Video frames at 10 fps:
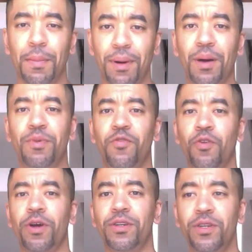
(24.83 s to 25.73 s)
but
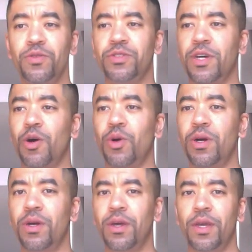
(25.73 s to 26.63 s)
before I do so
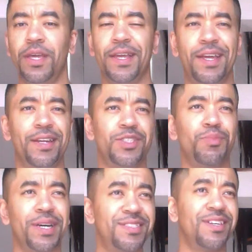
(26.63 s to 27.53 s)
and get
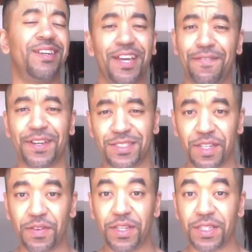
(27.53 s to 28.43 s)
into my Sunday
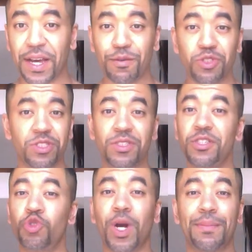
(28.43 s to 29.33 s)
festivities, I was just
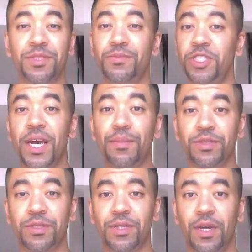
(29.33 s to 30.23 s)
going to drop some
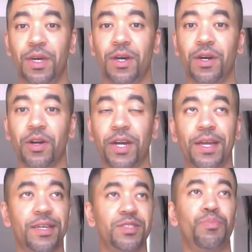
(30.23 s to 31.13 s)
gems.
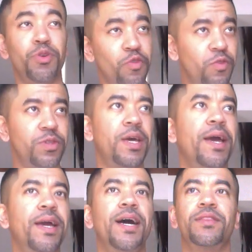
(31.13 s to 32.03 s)
Alright, it's a beautiful
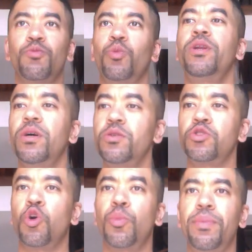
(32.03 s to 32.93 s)
day, got the
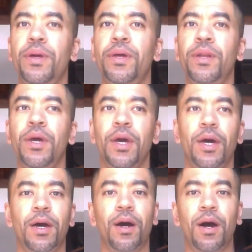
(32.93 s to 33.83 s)
windows open,
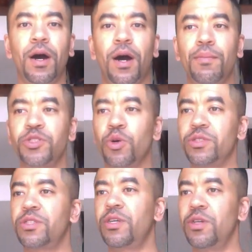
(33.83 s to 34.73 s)
um, so
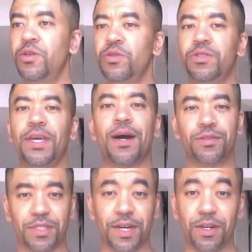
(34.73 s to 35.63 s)
excuse the
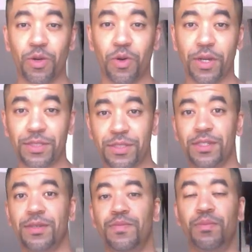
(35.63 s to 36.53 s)
outside
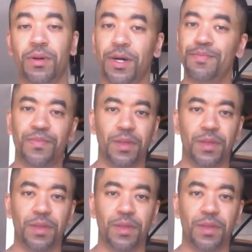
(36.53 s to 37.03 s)
noise, but